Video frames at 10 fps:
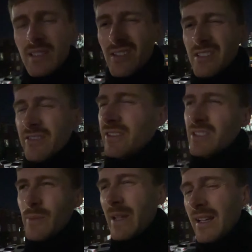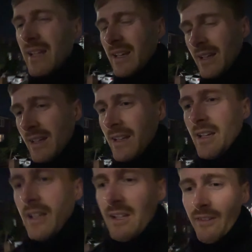it just feels a bit
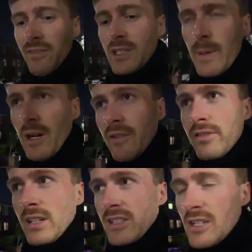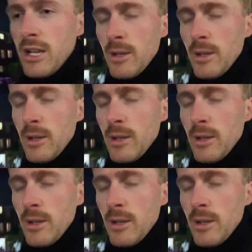obvious.